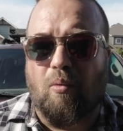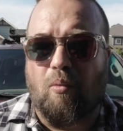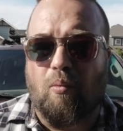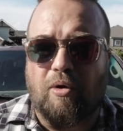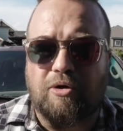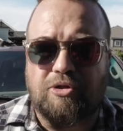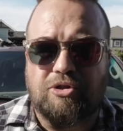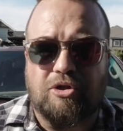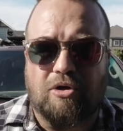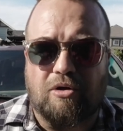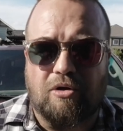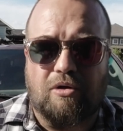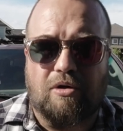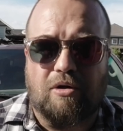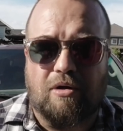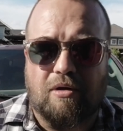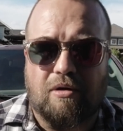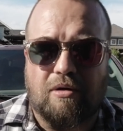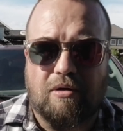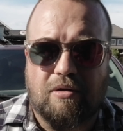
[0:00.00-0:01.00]
What you're
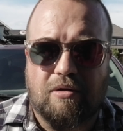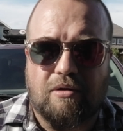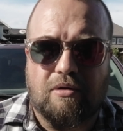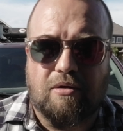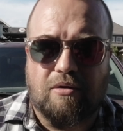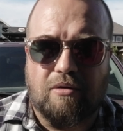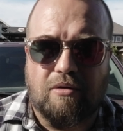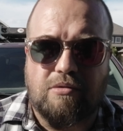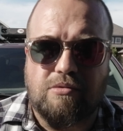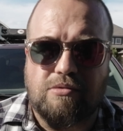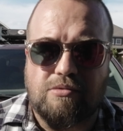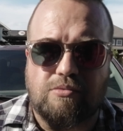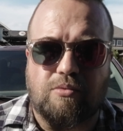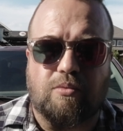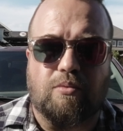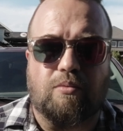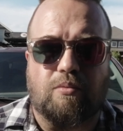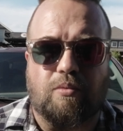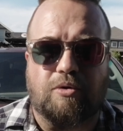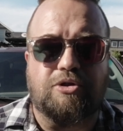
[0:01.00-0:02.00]

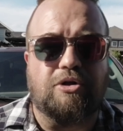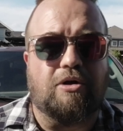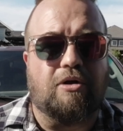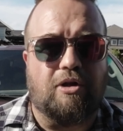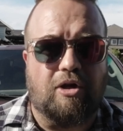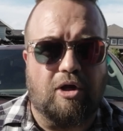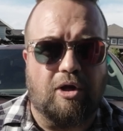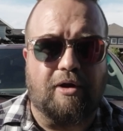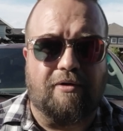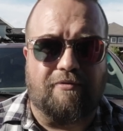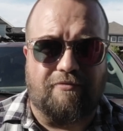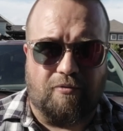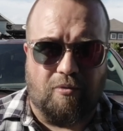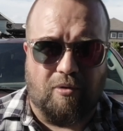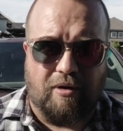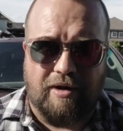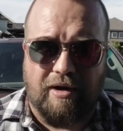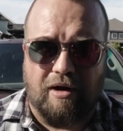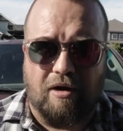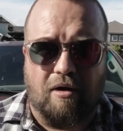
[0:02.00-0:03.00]
looking
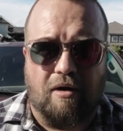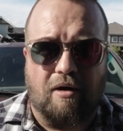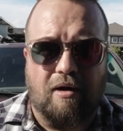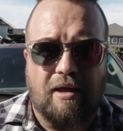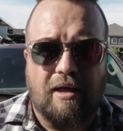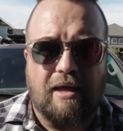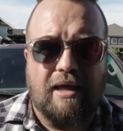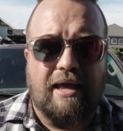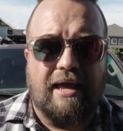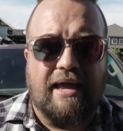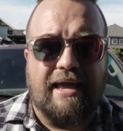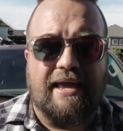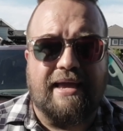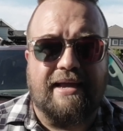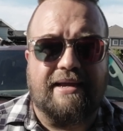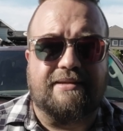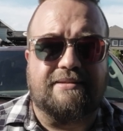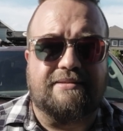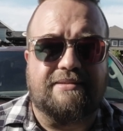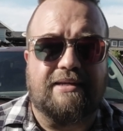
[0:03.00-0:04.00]
for here
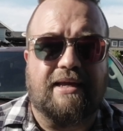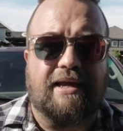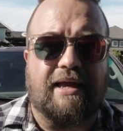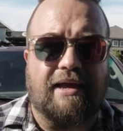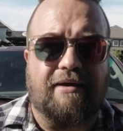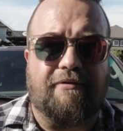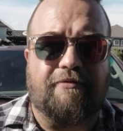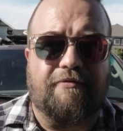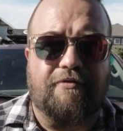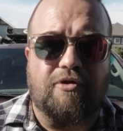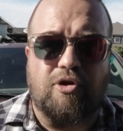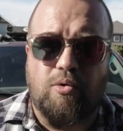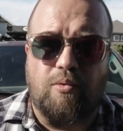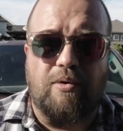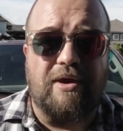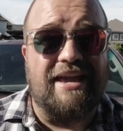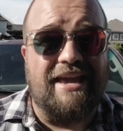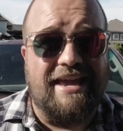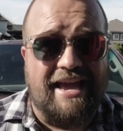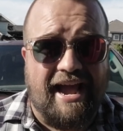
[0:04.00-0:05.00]
is if you
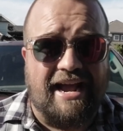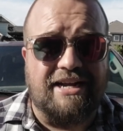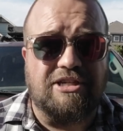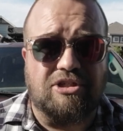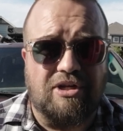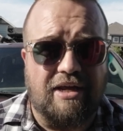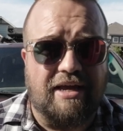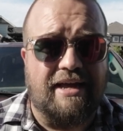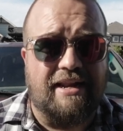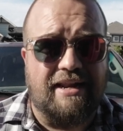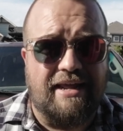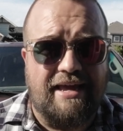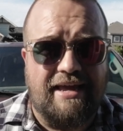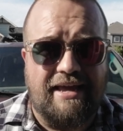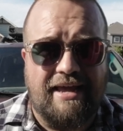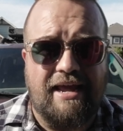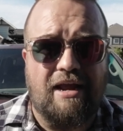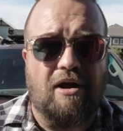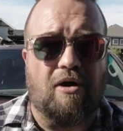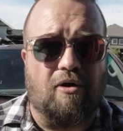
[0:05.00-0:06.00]
actually can
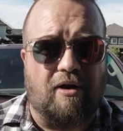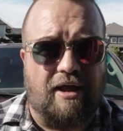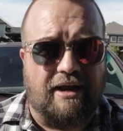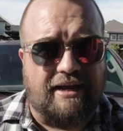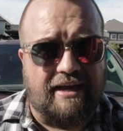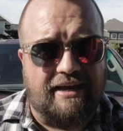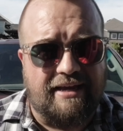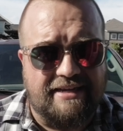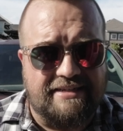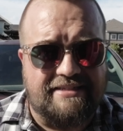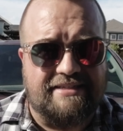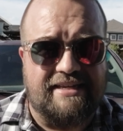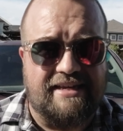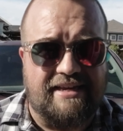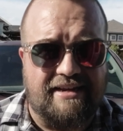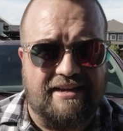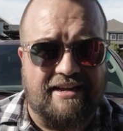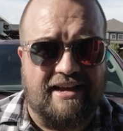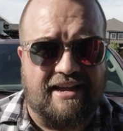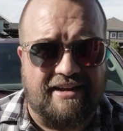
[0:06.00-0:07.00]
hear like a
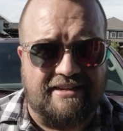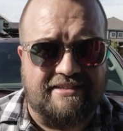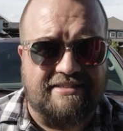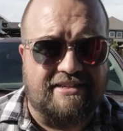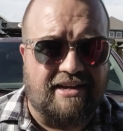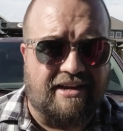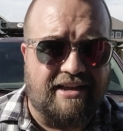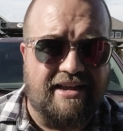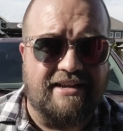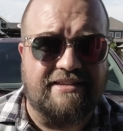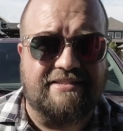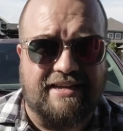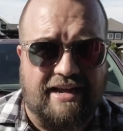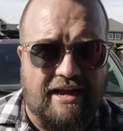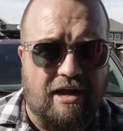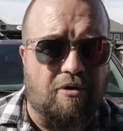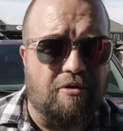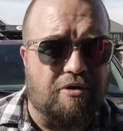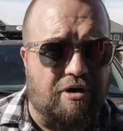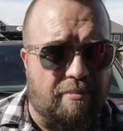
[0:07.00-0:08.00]
hissing kind of sucking
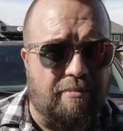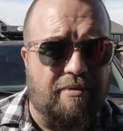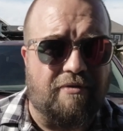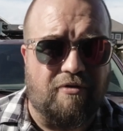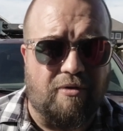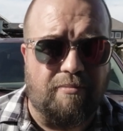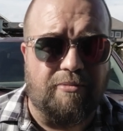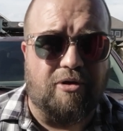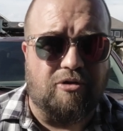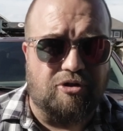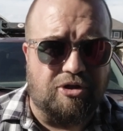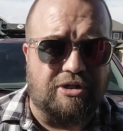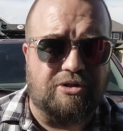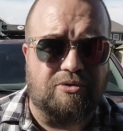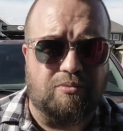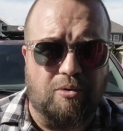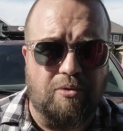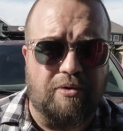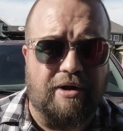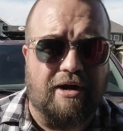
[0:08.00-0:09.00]
sound coming from their
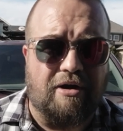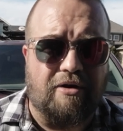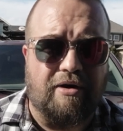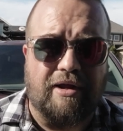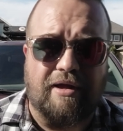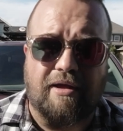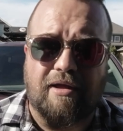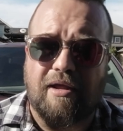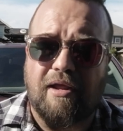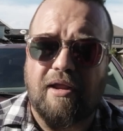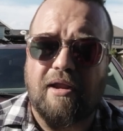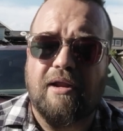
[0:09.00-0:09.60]
chest wound area.